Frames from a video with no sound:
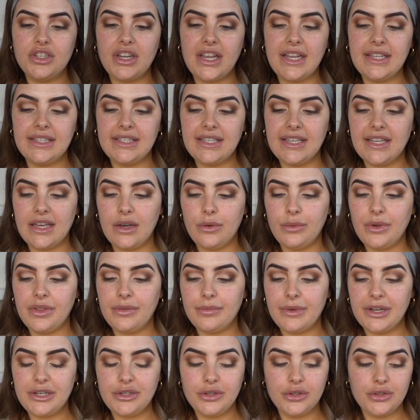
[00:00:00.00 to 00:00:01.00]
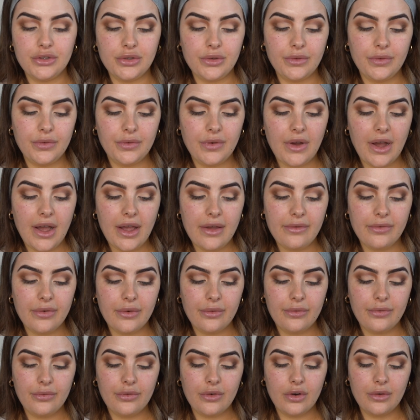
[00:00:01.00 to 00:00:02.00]
shades here with my 225
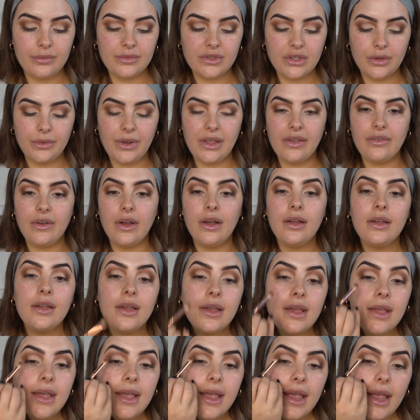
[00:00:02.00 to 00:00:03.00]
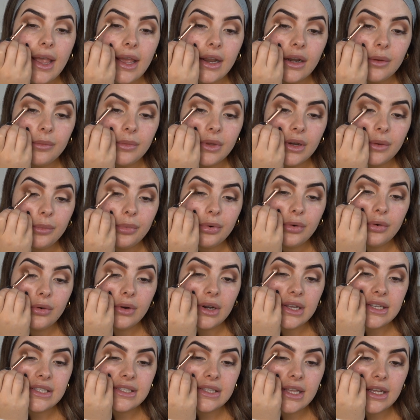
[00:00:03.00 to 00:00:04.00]
from Zoeva. And I'm going to
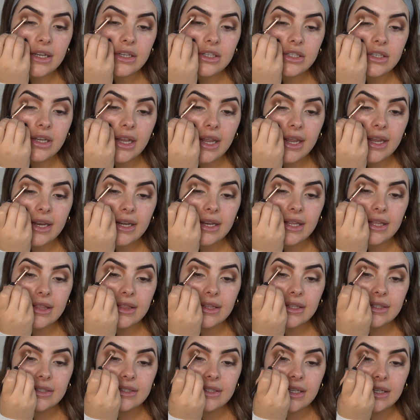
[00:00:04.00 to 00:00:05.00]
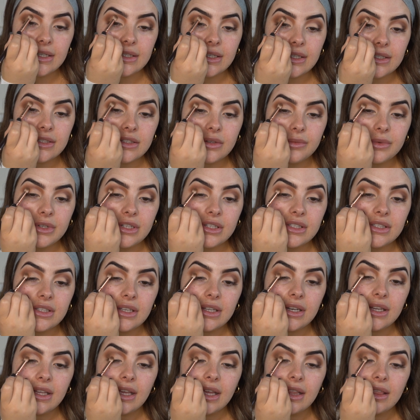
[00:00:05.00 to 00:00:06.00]
press that shade in the center. So we're just
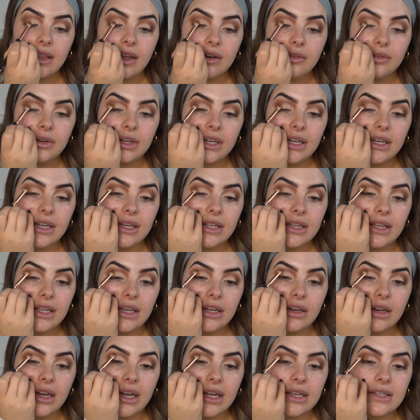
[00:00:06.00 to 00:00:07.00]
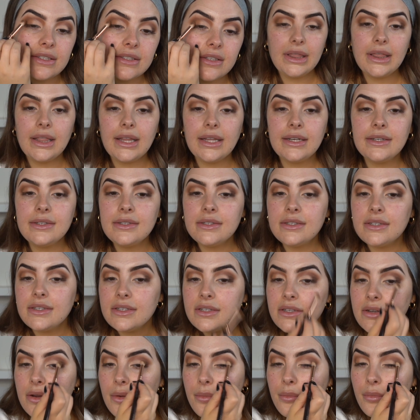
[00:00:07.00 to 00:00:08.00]
going to get that really nice
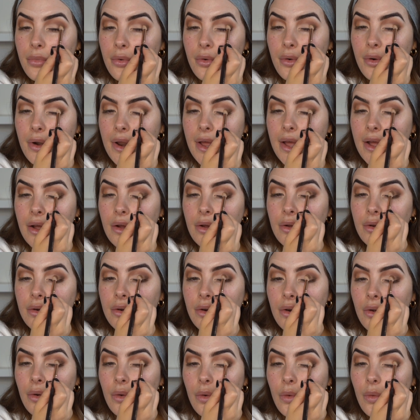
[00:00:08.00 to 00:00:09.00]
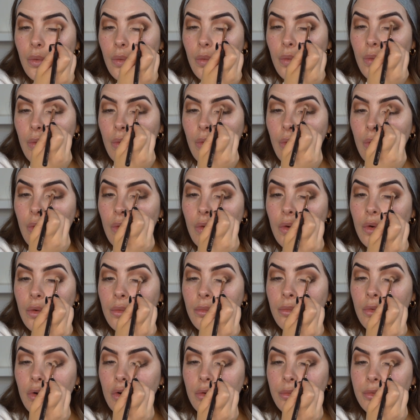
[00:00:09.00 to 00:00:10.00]
blended brown,
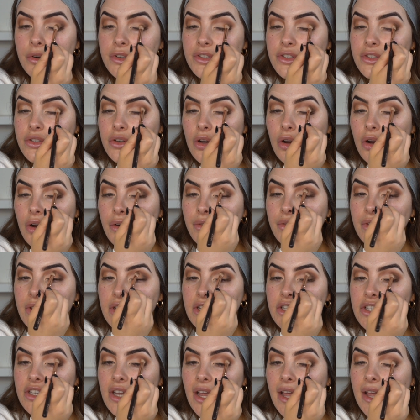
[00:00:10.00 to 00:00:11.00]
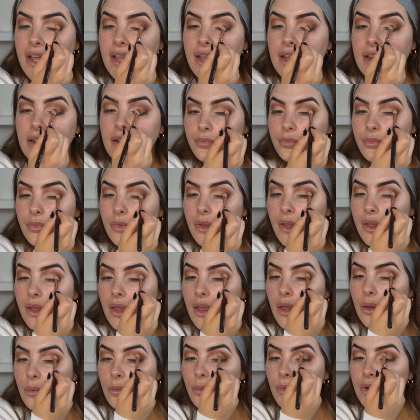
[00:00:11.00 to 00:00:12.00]
warm, almost toffee shade.
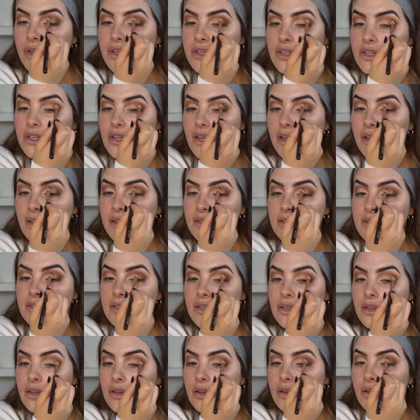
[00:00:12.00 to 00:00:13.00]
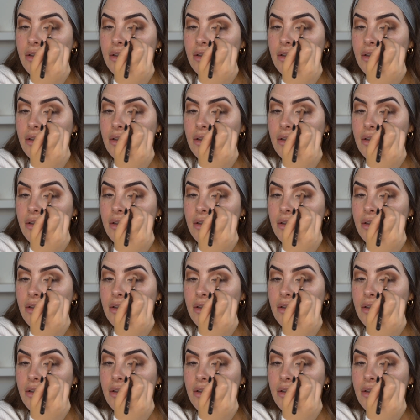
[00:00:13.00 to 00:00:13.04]
And we're just